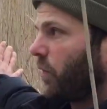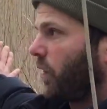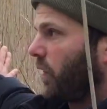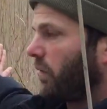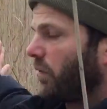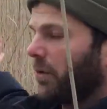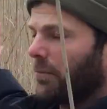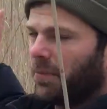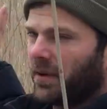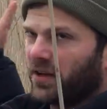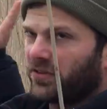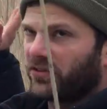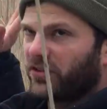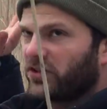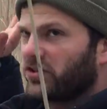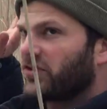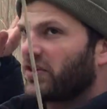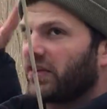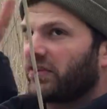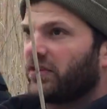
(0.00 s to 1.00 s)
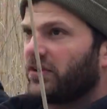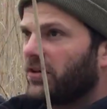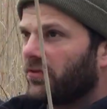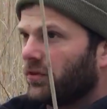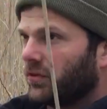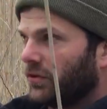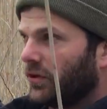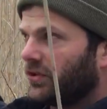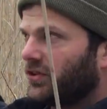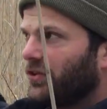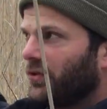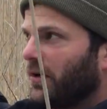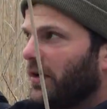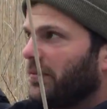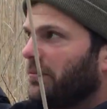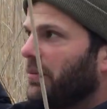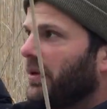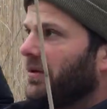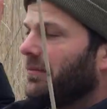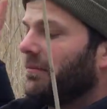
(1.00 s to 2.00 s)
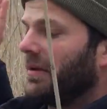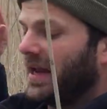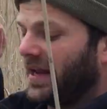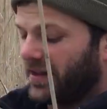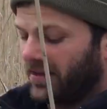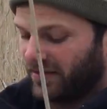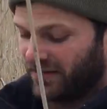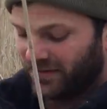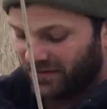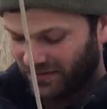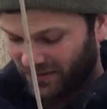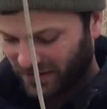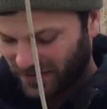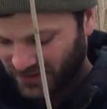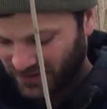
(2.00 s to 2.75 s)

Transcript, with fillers: more robust and just has a different look to it, but man,